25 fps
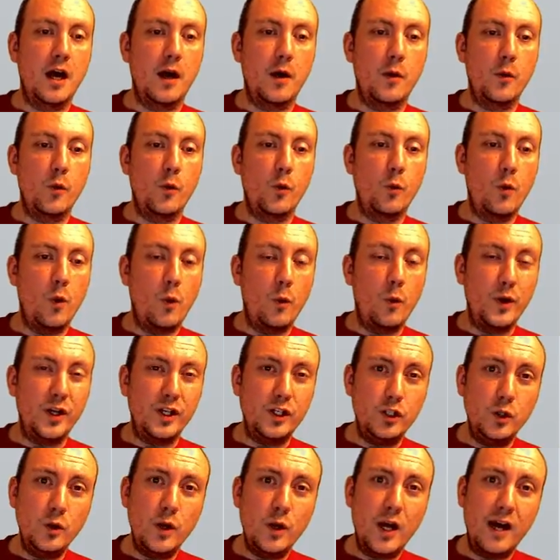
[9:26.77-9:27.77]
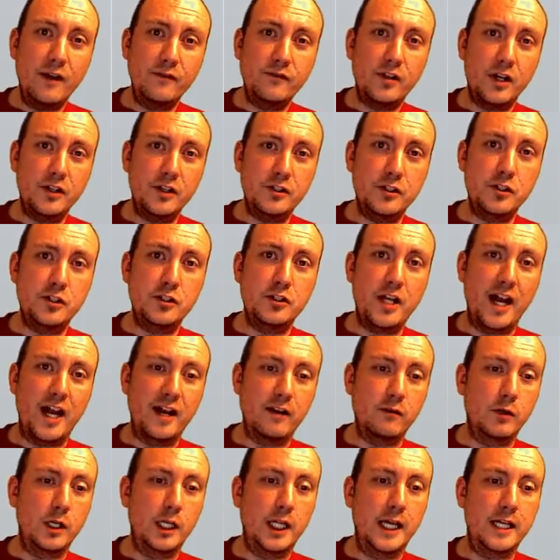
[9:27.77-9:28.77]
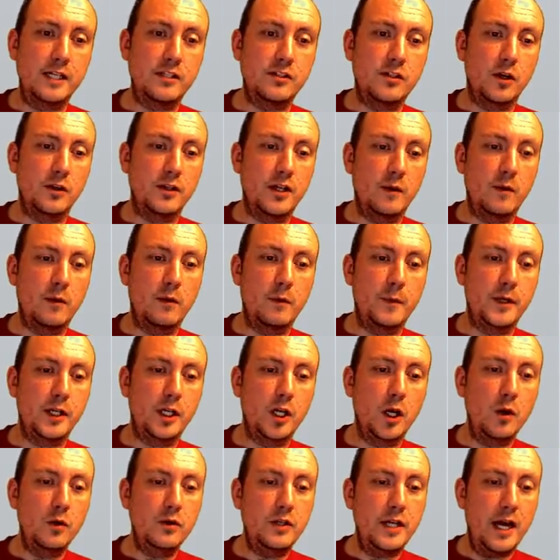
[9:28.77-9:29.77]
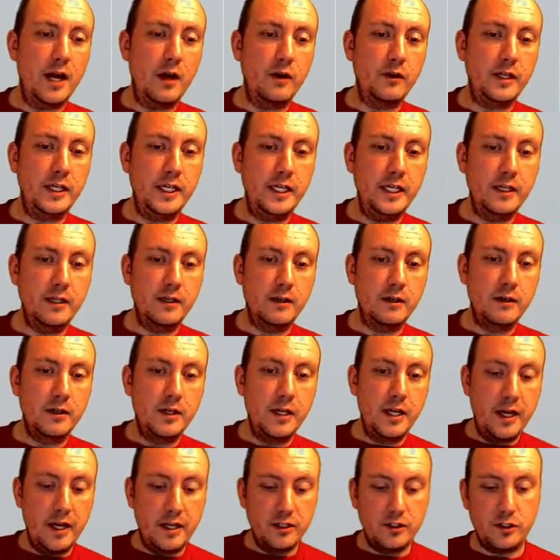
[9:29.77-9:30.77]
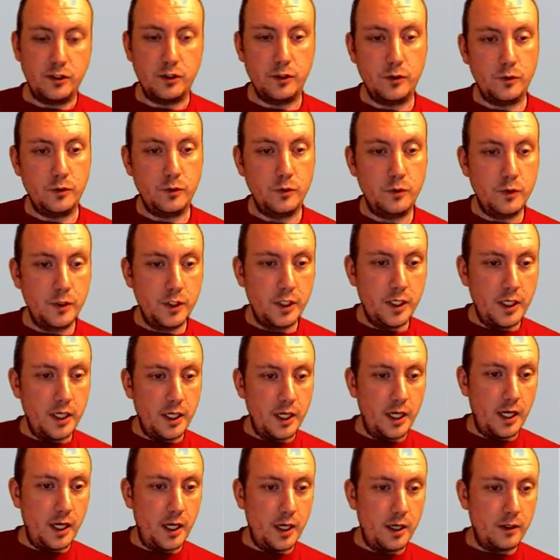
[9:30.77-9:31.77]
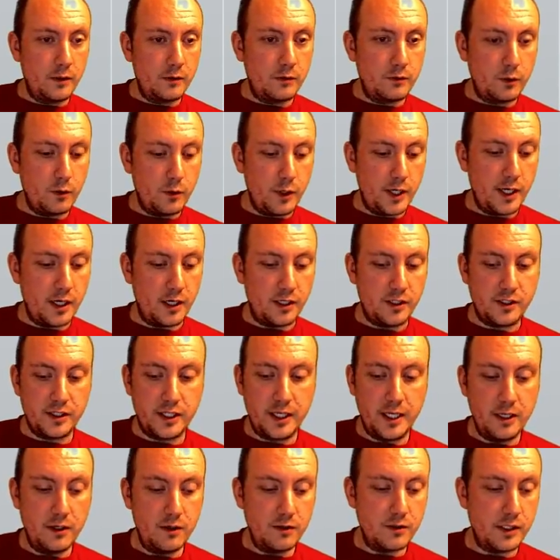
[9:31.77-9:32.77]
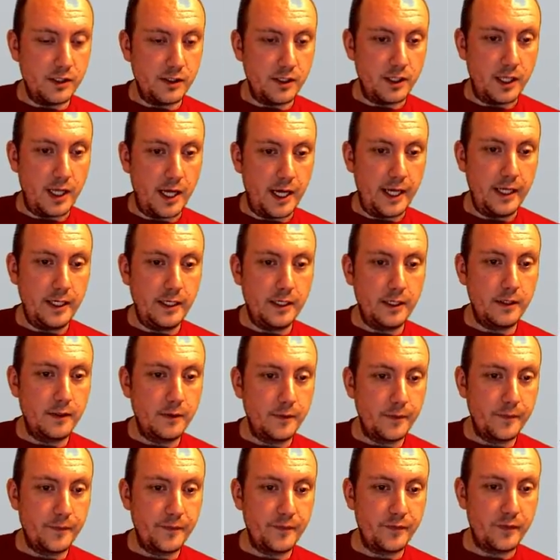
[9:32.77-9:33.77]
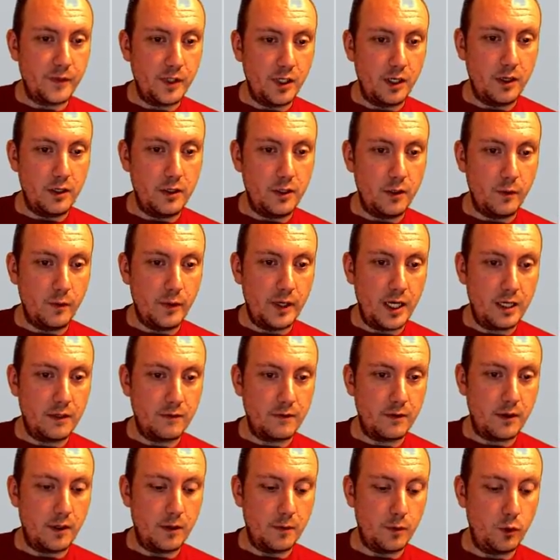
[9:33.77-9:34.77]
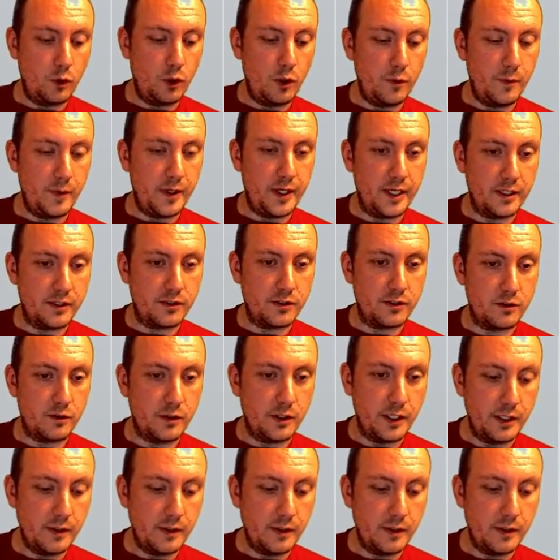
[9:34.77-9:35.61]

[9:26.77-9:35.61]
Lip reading: What we do have to understand and realize, though, that when we go down here to create our skills and the like, and then we have our employment history.